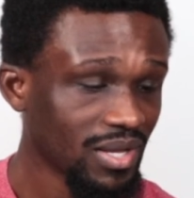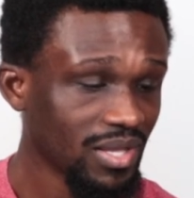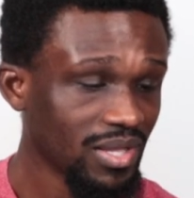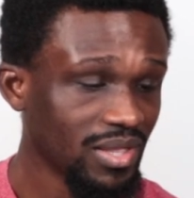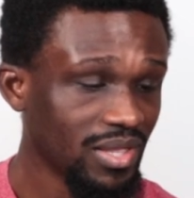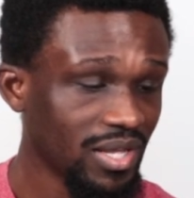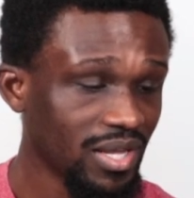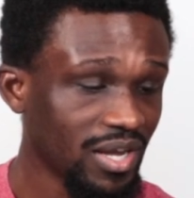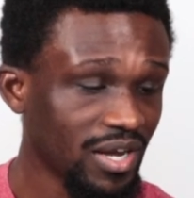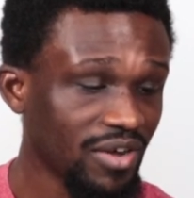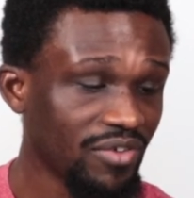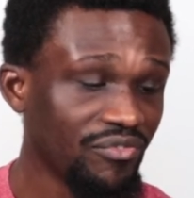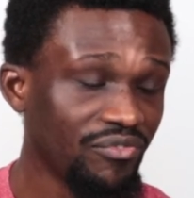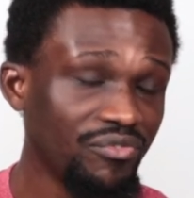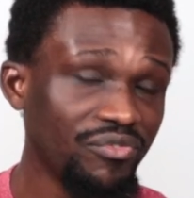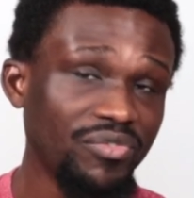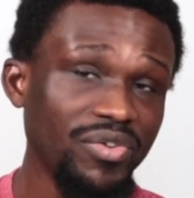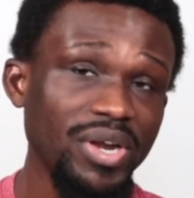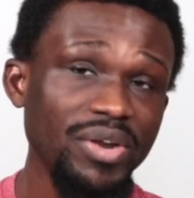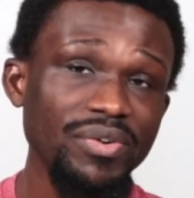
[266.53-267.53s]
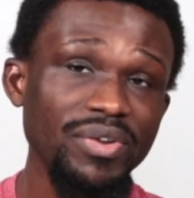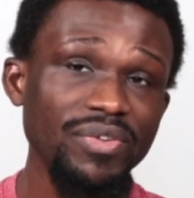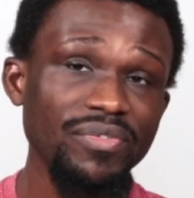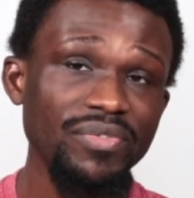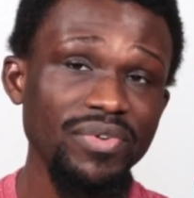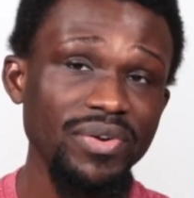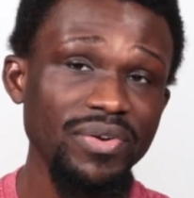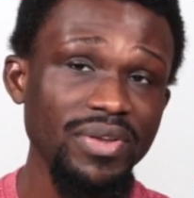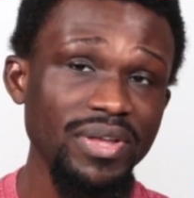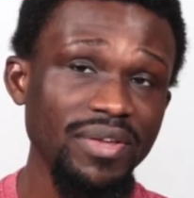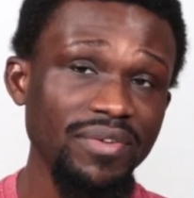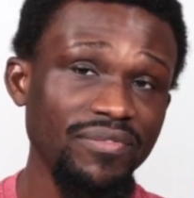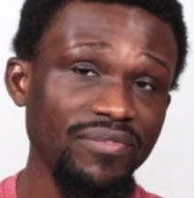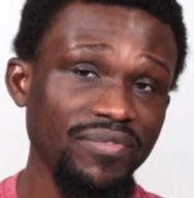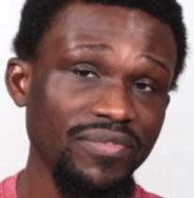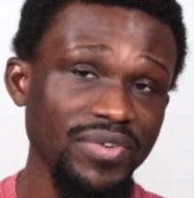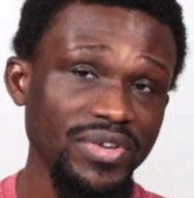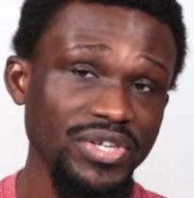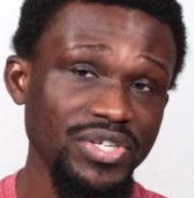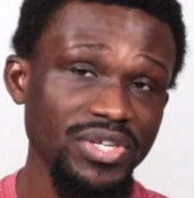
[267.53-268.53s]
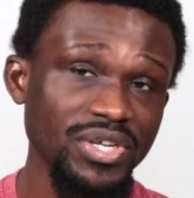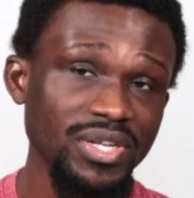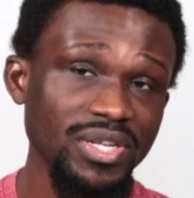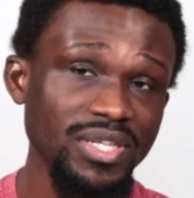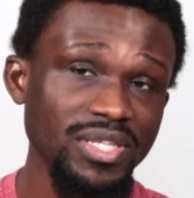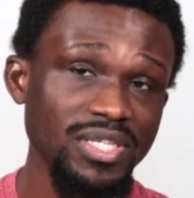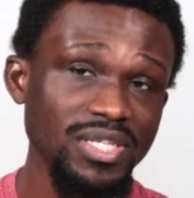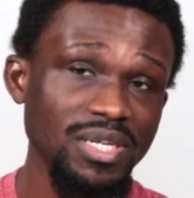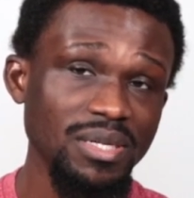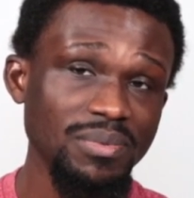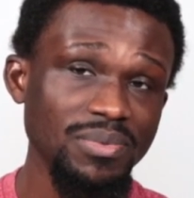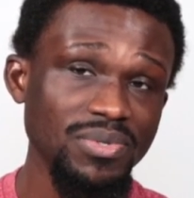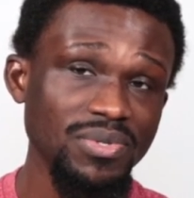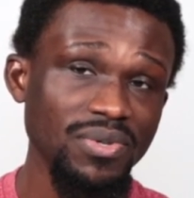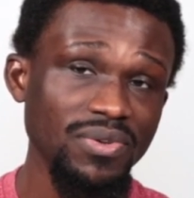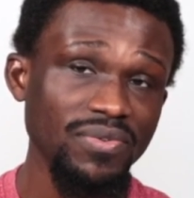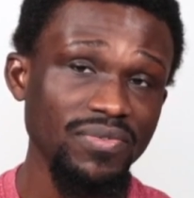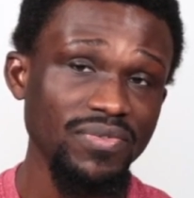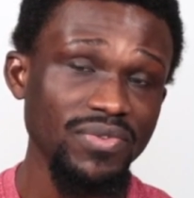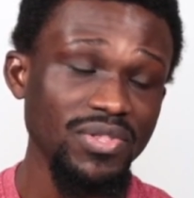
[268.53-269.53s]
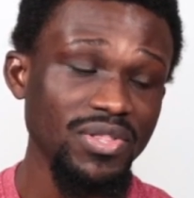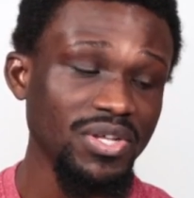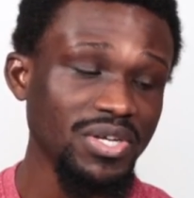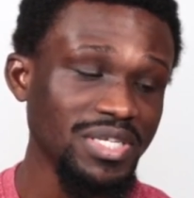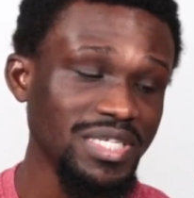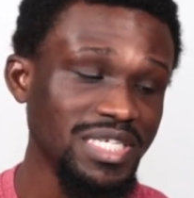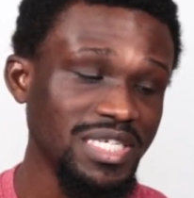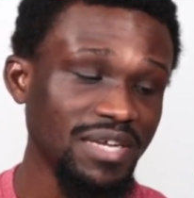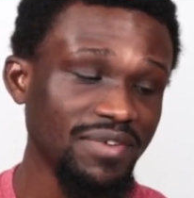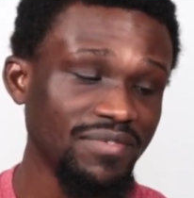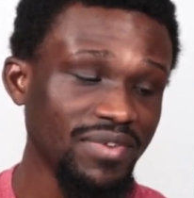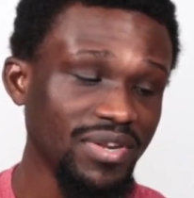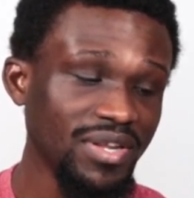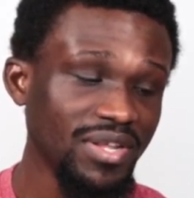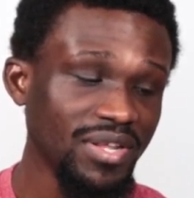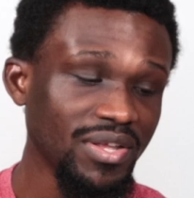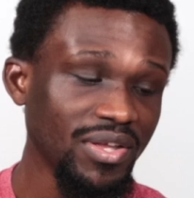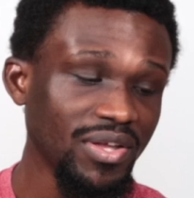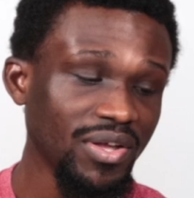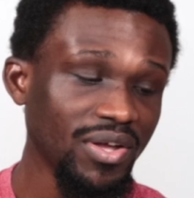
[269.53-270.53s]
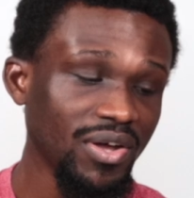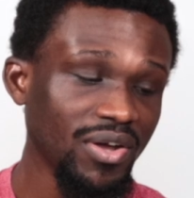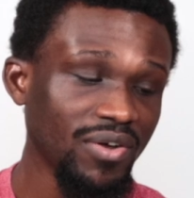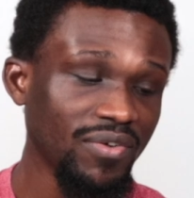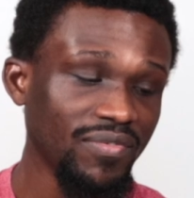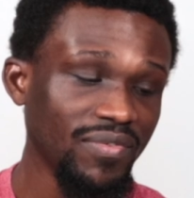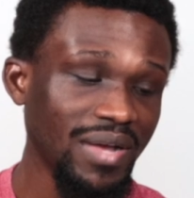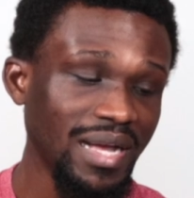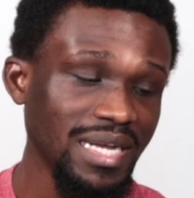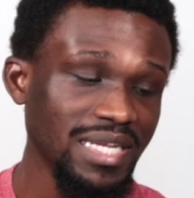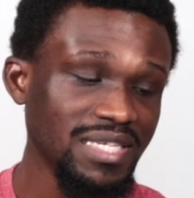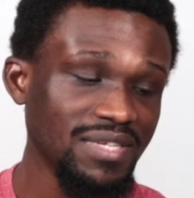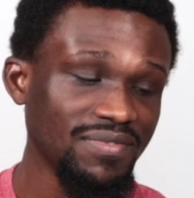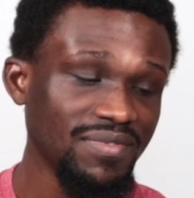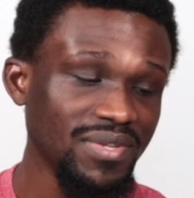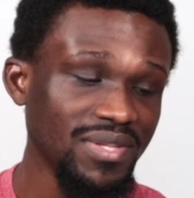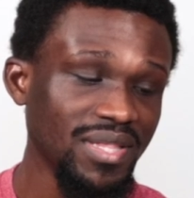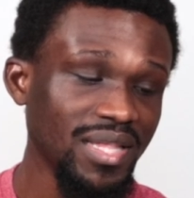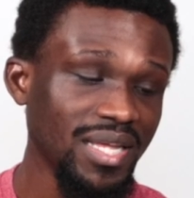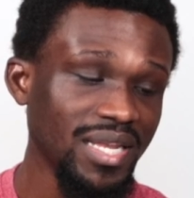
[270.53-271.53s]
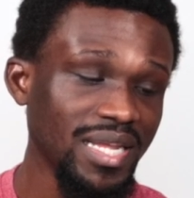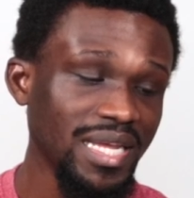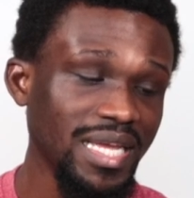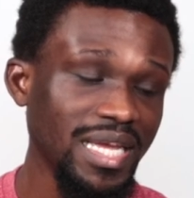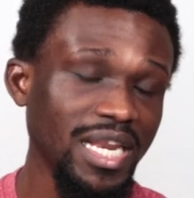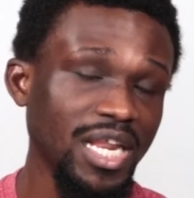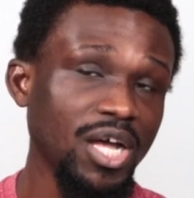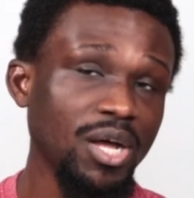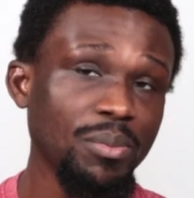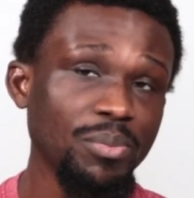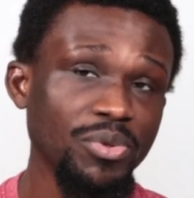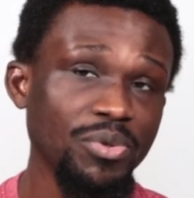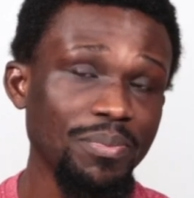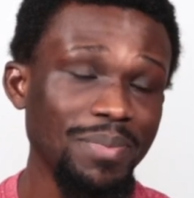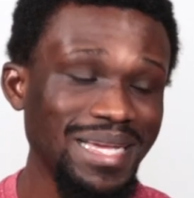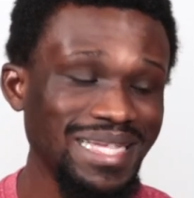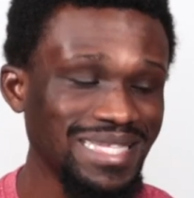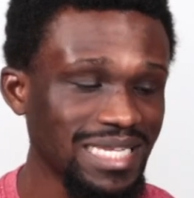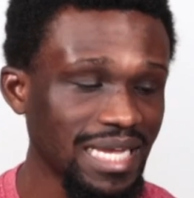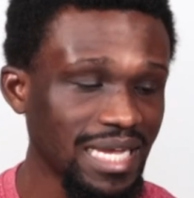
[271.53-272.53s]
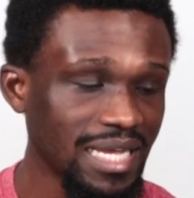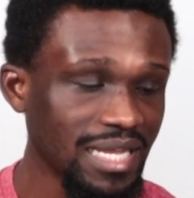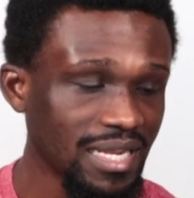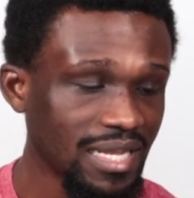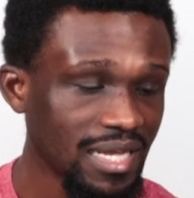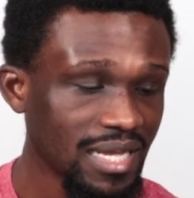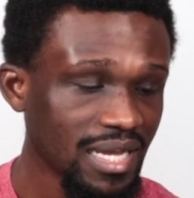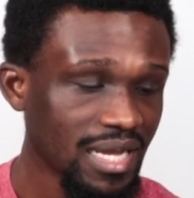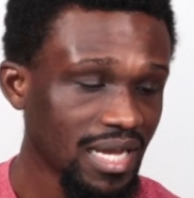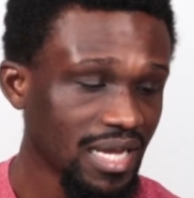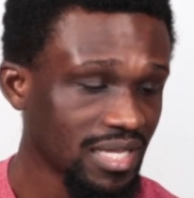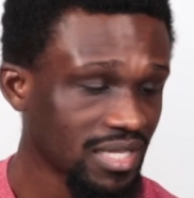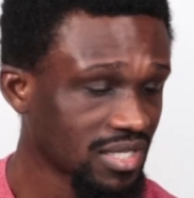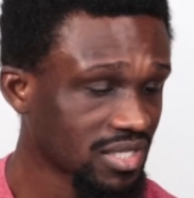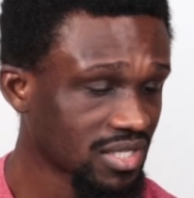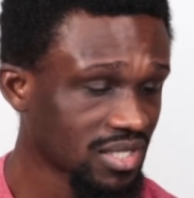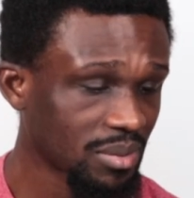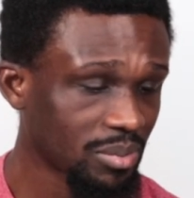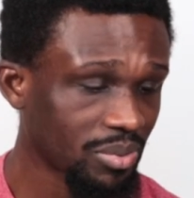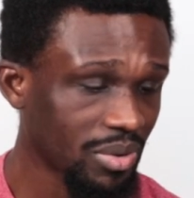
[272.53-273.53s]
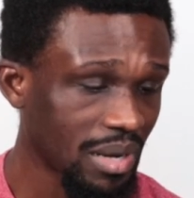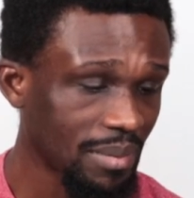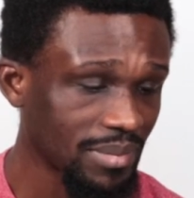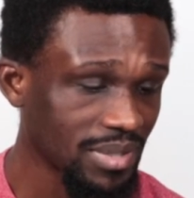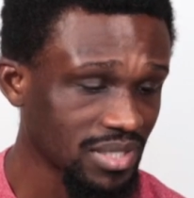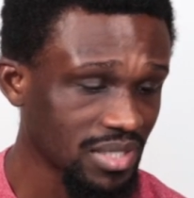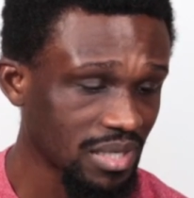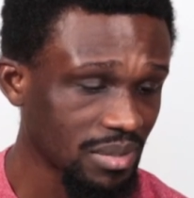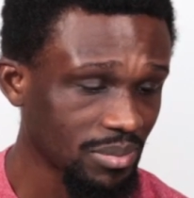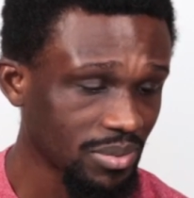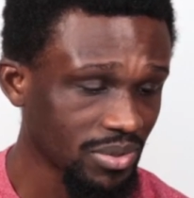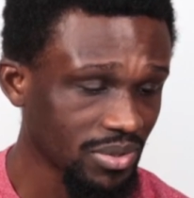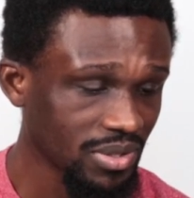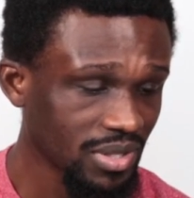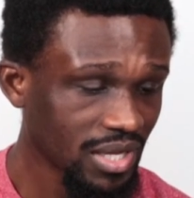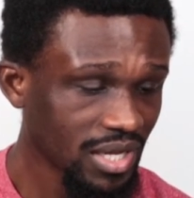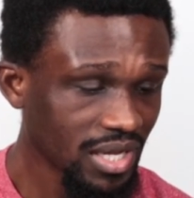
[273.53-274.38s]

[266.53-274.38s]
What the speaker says: they are very efficient in terms of longevity of activity that they can help you maintain. And this is a prime example.